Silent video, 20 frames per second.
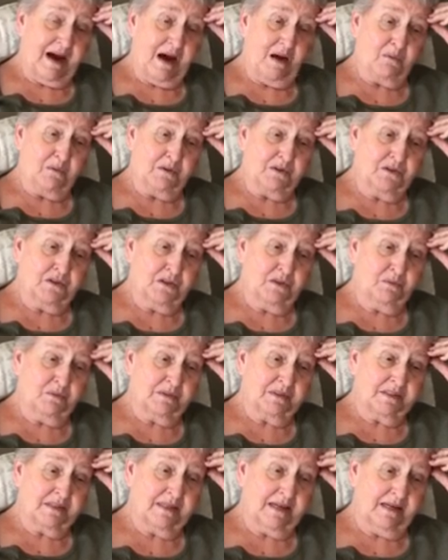I wish he
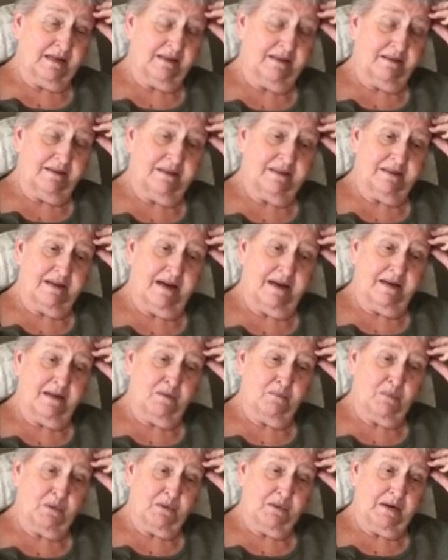was that little
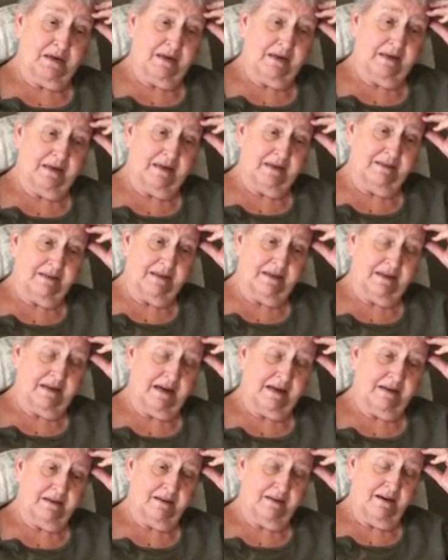tiny boy again that
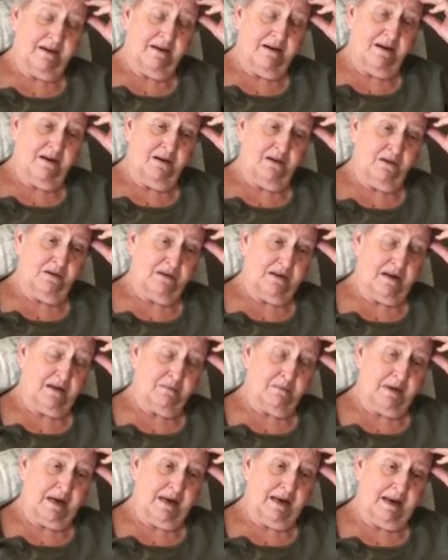I could hold
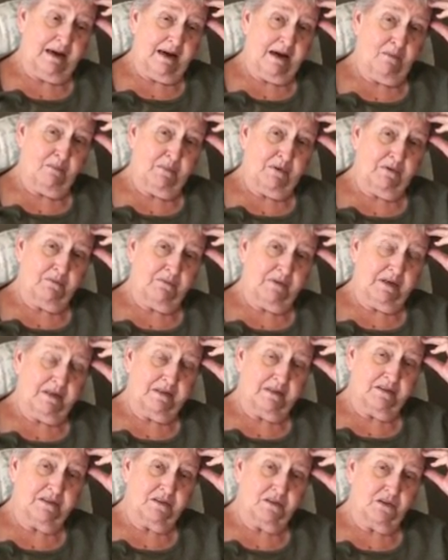on my lap and
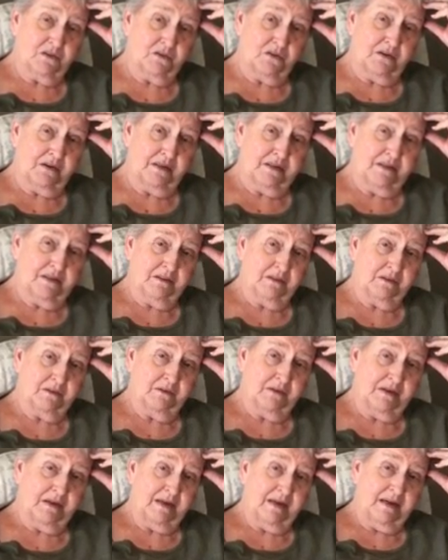read a story
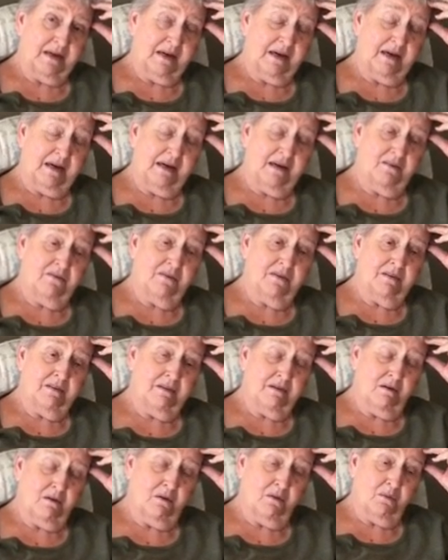to.
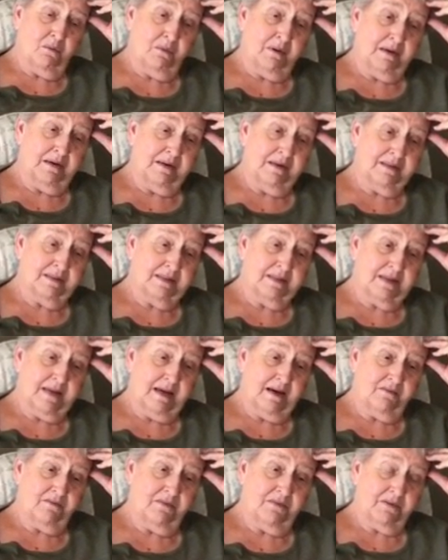Even though when his
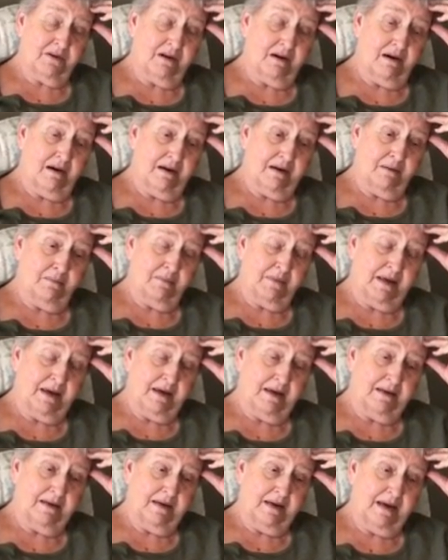dad forgot him
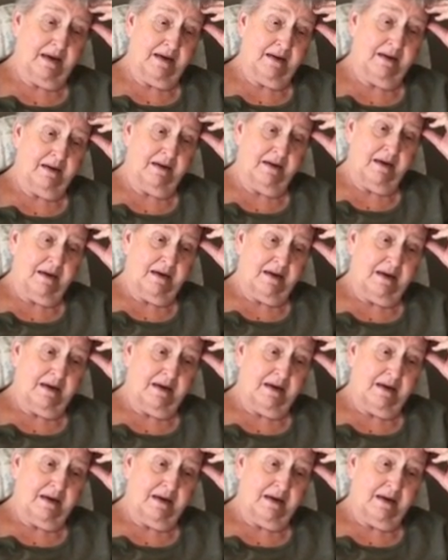that day,